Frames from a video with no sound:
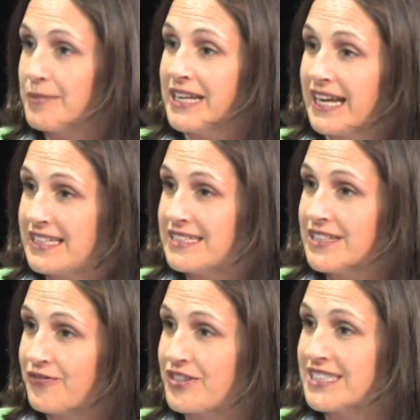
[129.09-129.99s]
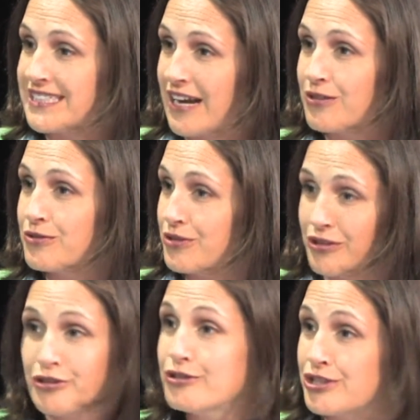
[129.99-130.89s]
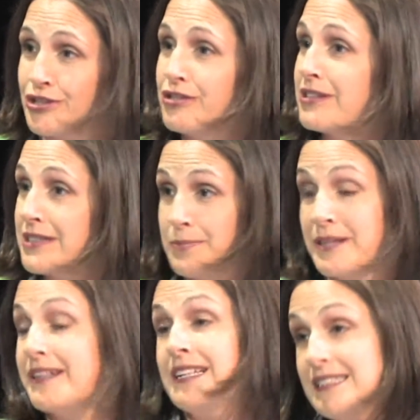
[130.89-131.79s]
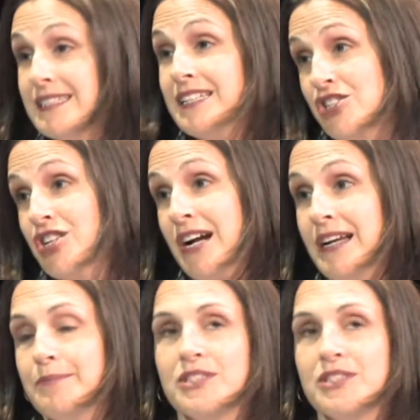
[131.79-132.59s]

and had a different sound or acoustical experience each time.